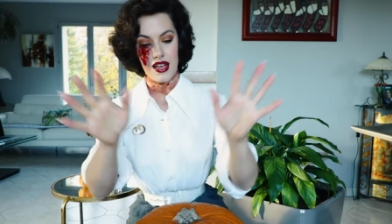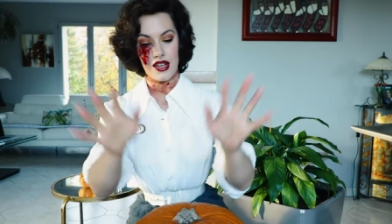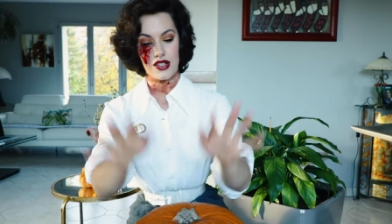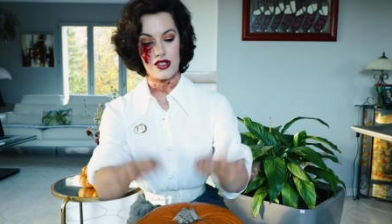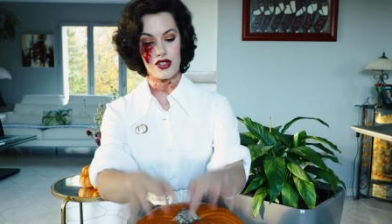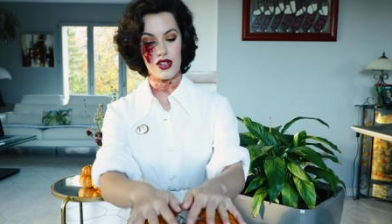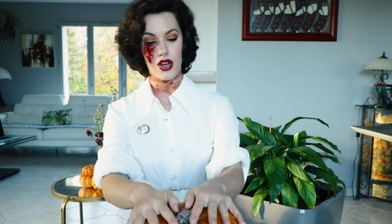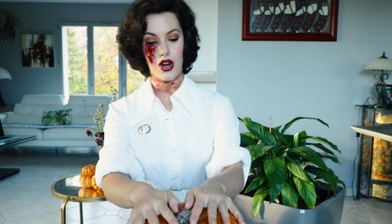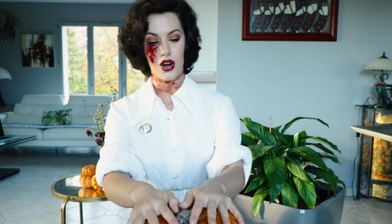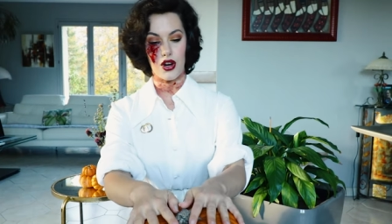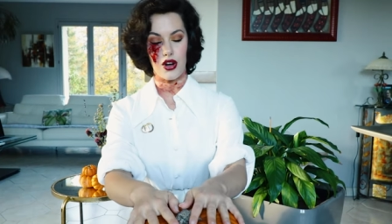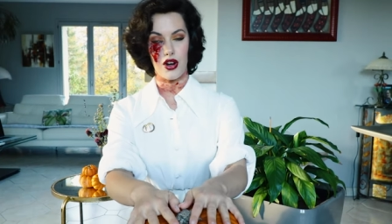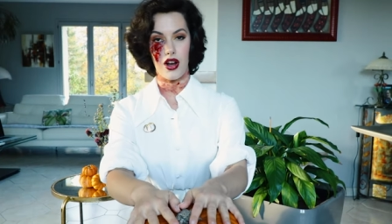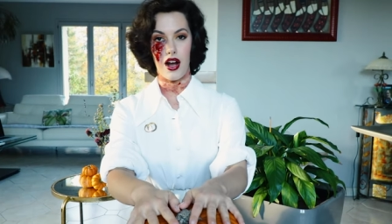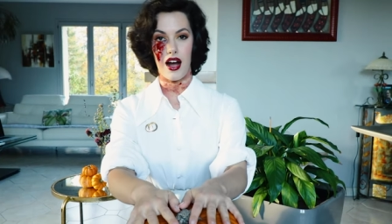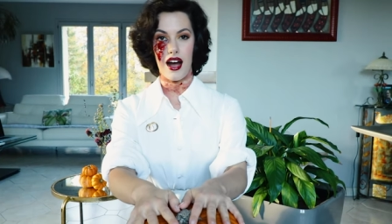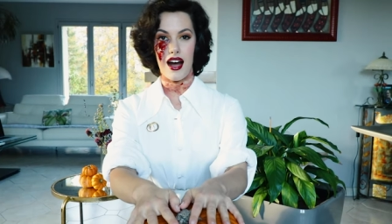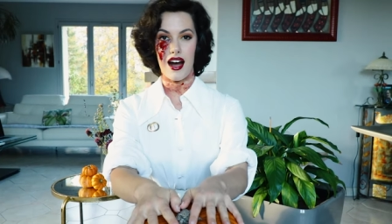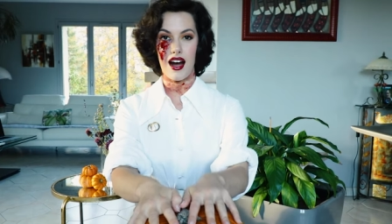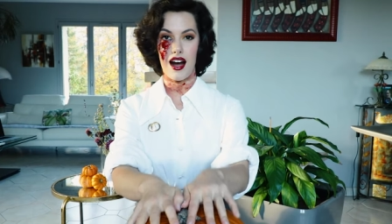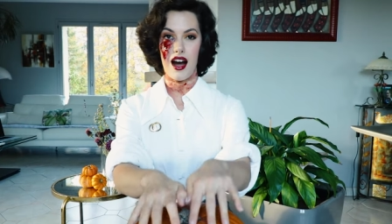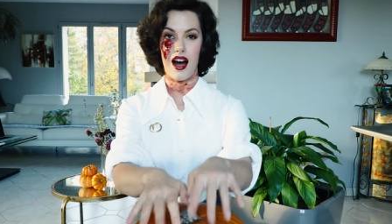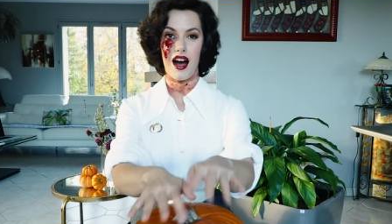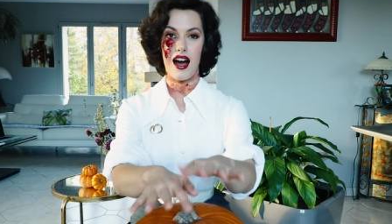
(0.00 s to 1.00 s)
So,
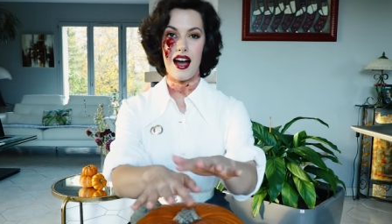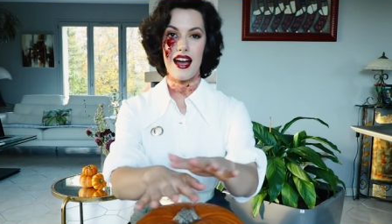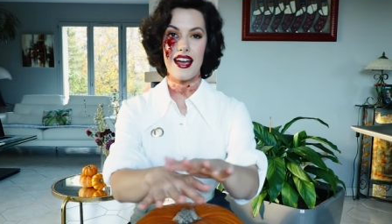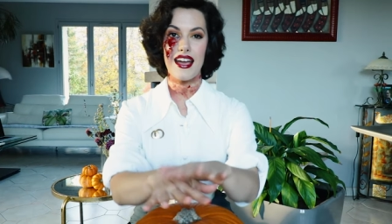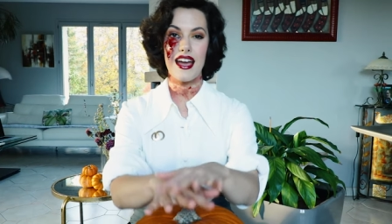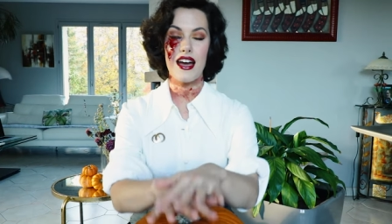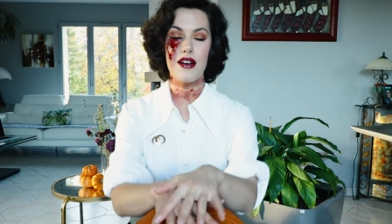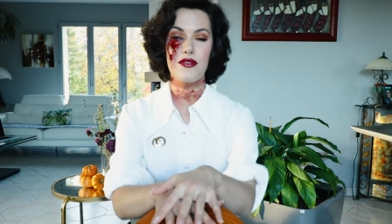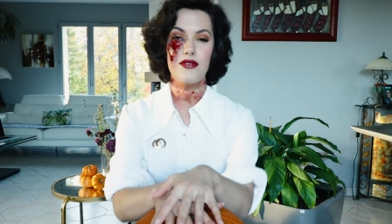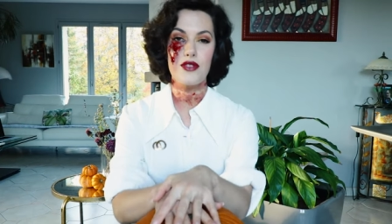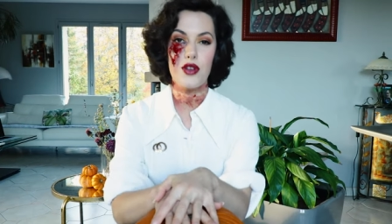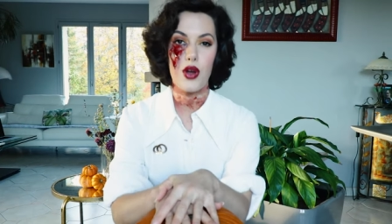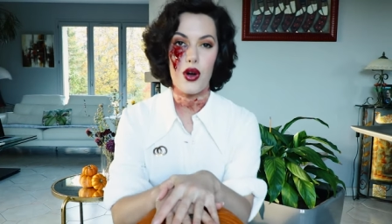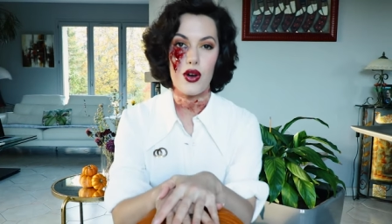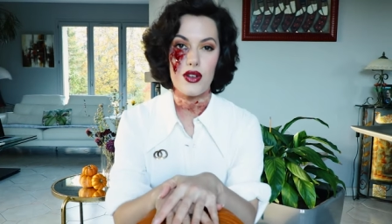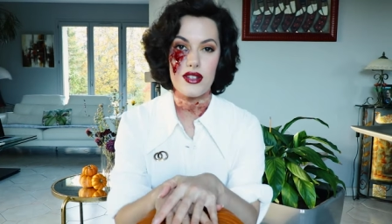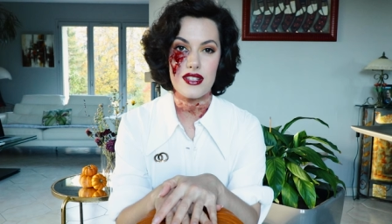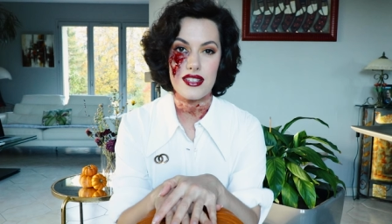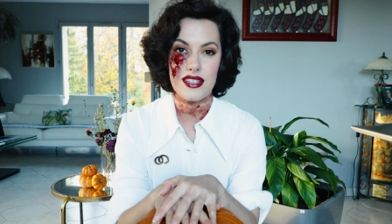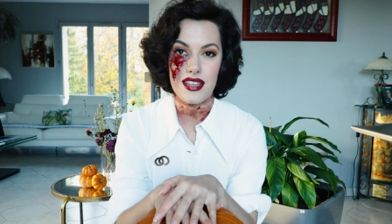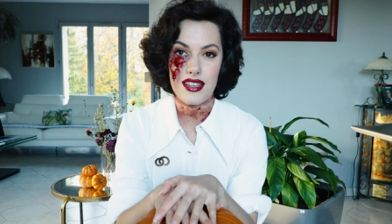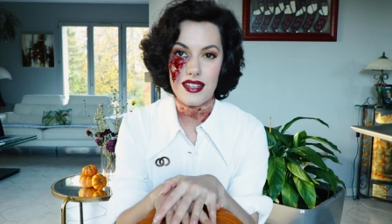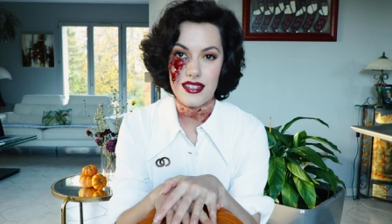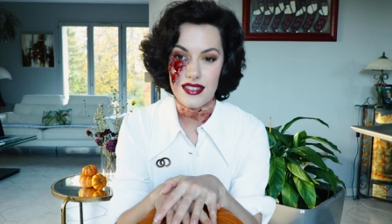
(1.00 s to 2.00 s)
I have
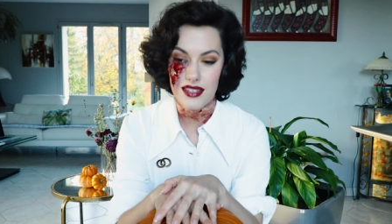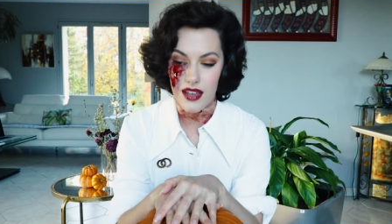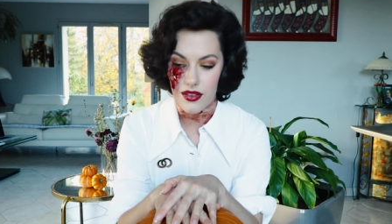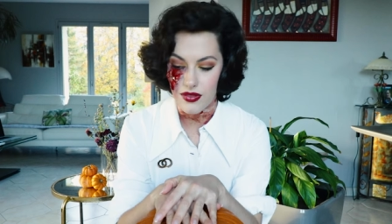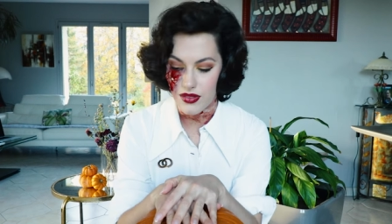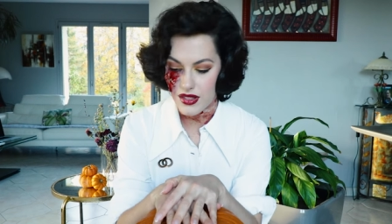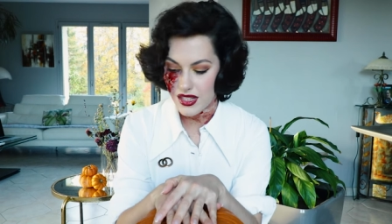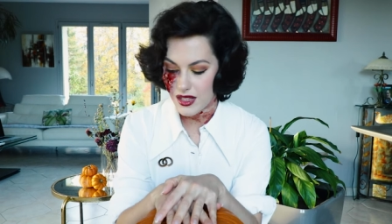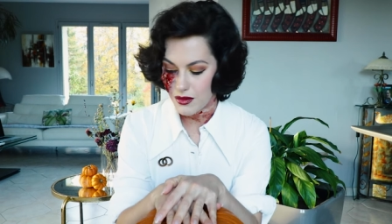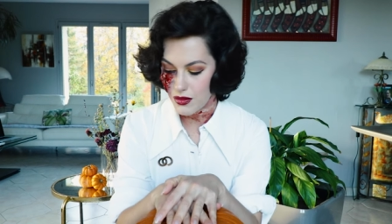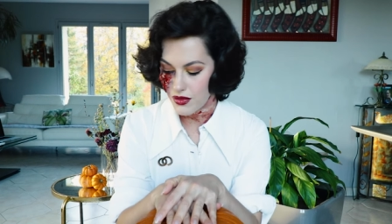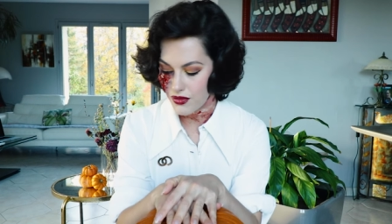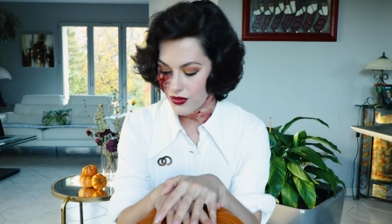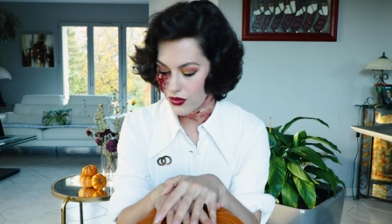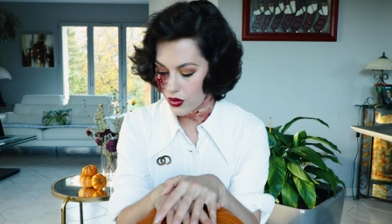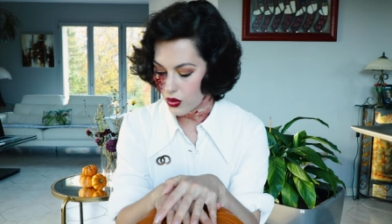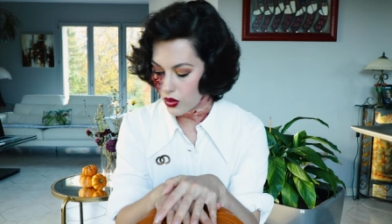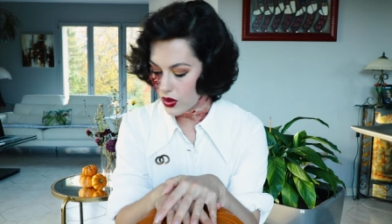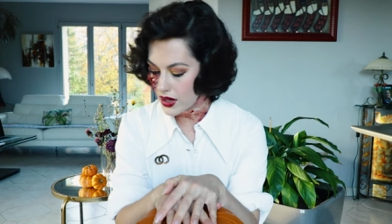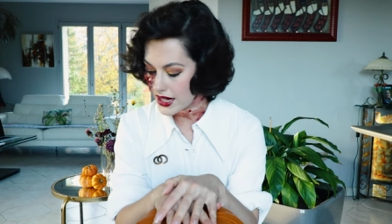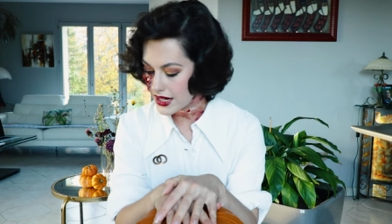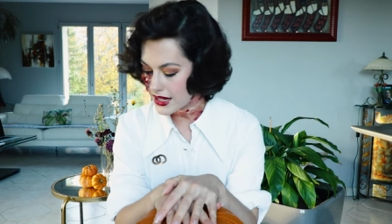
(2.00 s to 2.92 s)
not done this before.